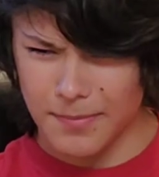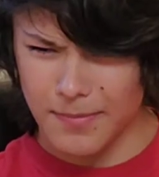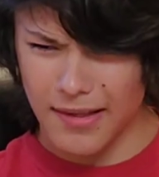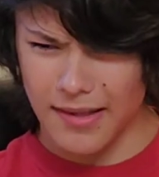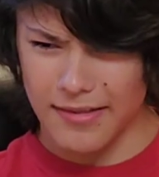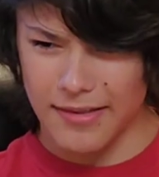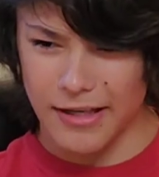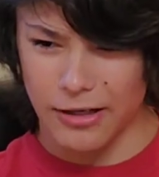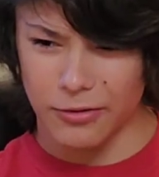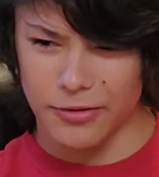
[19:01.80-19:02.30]

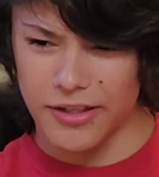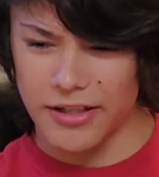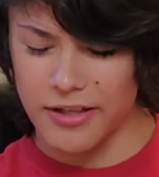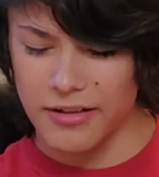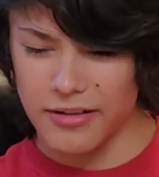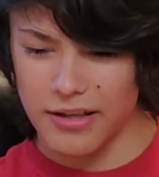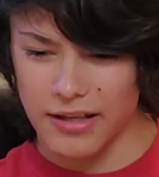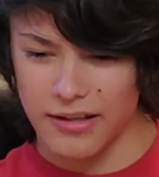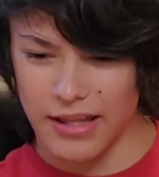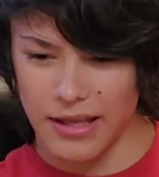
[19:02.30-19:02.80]
They don't need
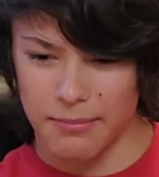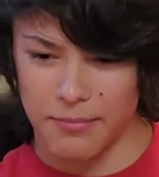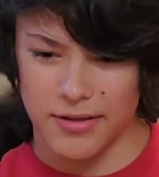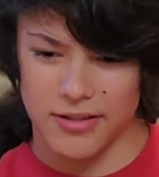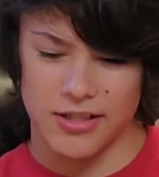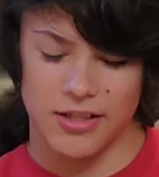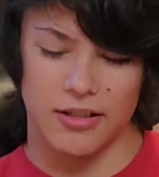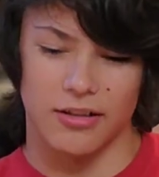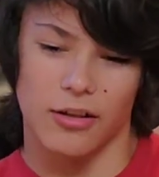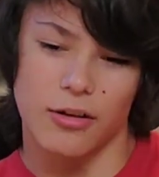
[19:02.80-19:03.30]
that
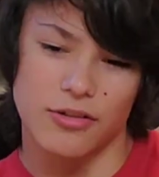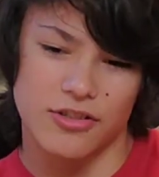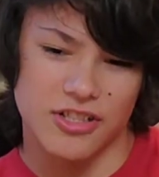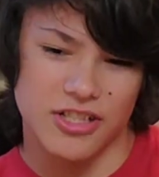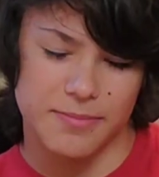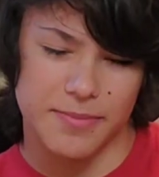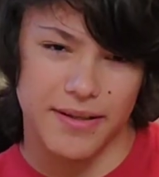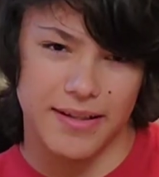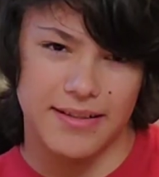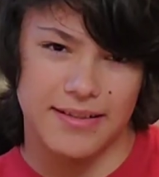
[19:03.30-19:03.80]
much enclosure
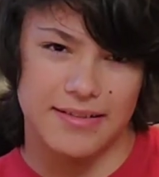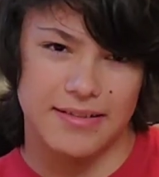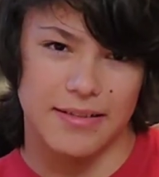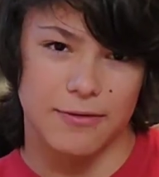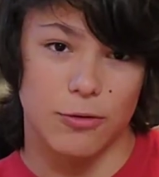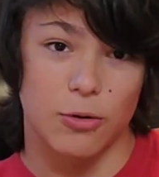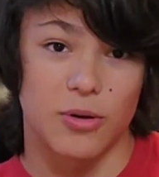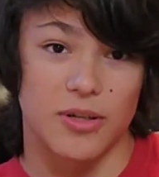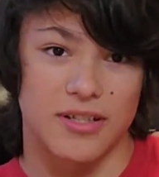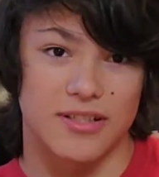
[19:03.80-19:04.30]
space.
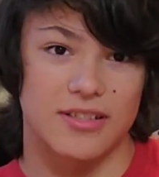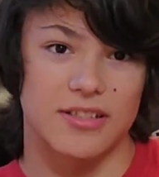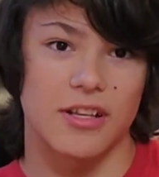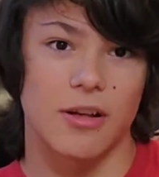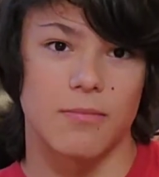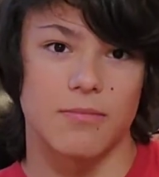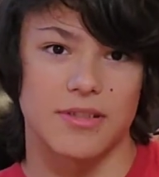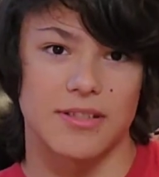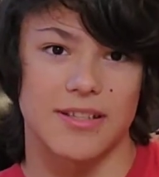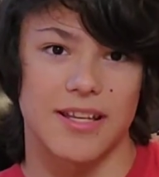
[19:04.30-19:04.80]
Of course,
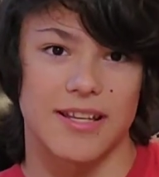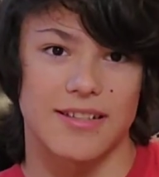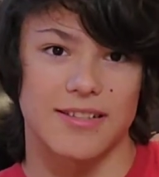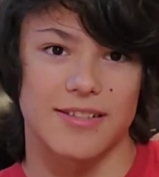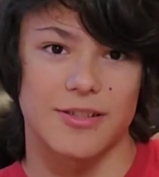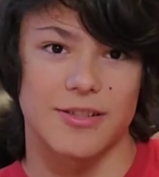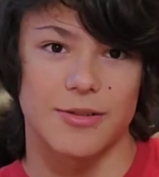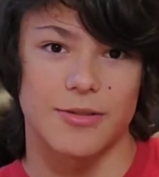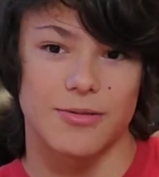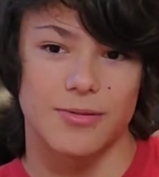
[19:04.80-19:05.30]
some snakes
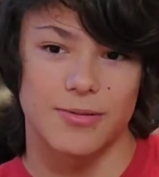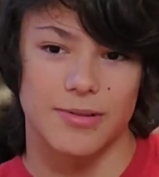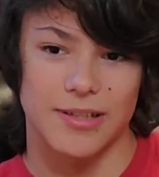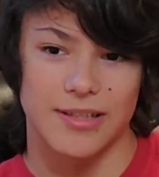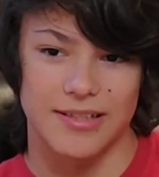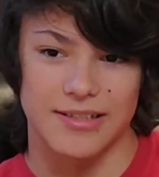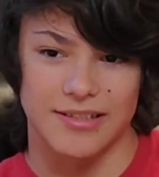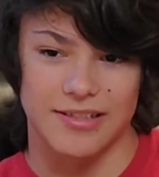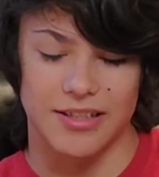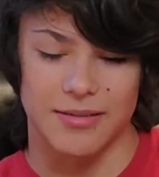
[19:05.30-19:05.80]
do,
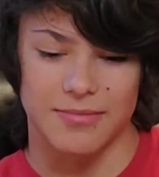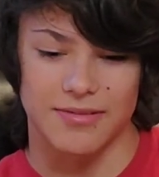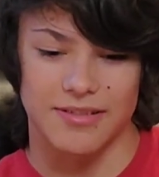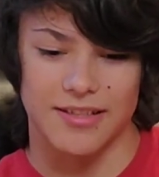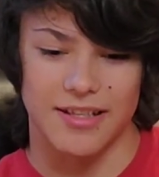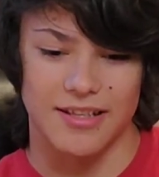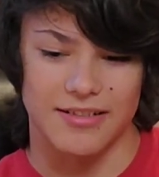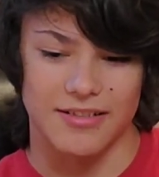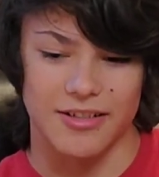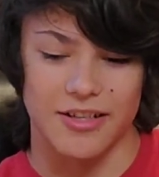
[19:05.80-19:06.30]
because some
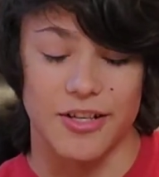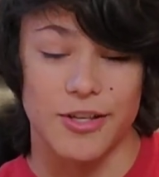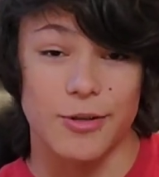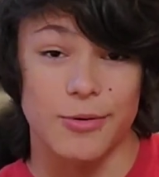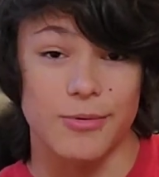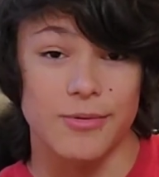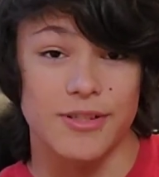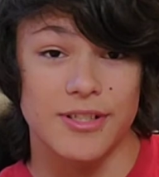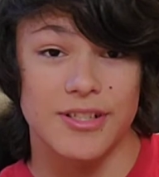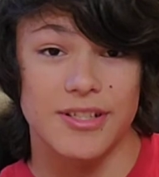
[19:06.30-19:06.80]
snakes are
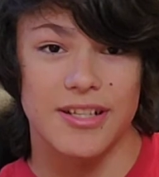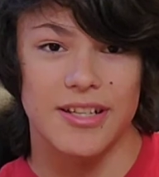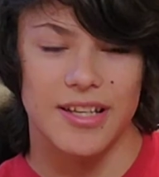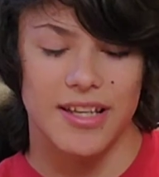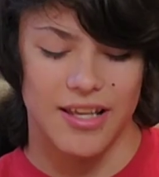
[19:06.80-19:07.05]
huge.